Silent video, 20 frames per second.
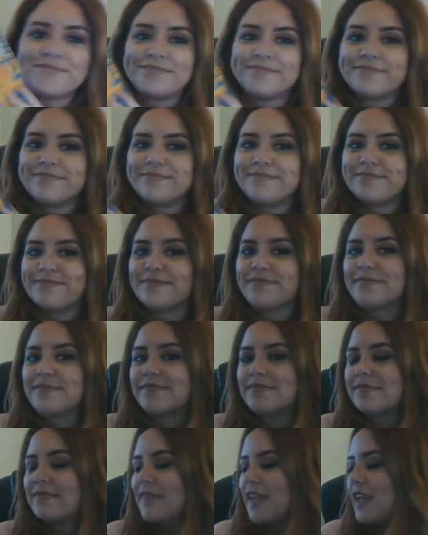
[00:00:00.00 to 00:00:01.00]
Hmm,
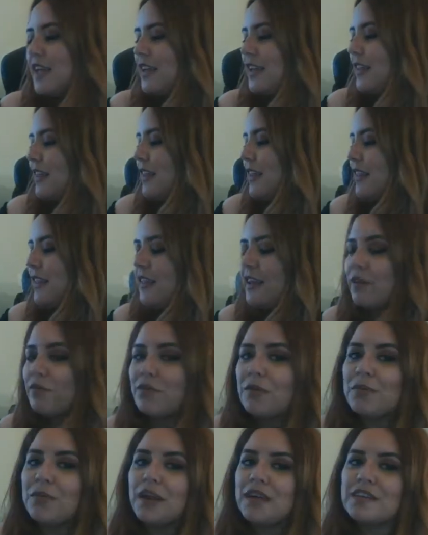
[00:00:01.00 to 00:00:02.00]
anything that
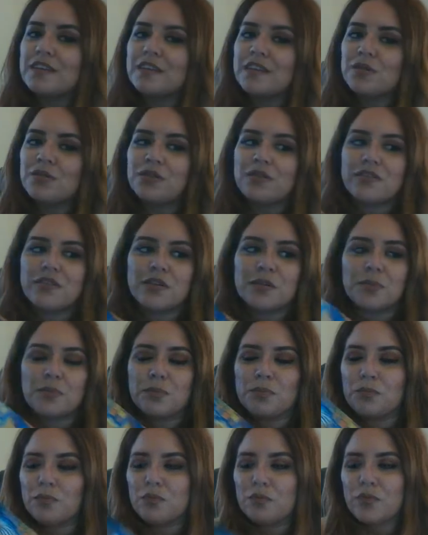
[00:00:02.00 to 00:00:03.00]
reminds you of the
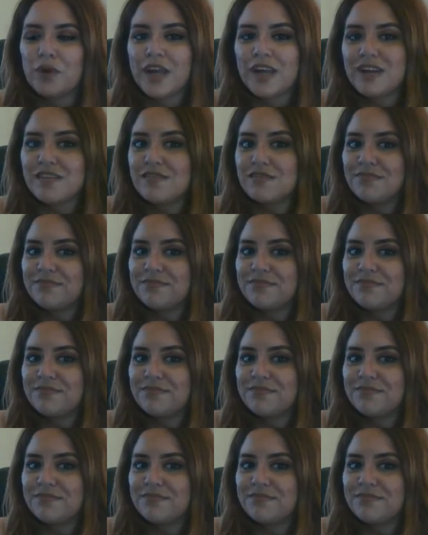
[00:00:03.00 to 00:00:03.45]
red?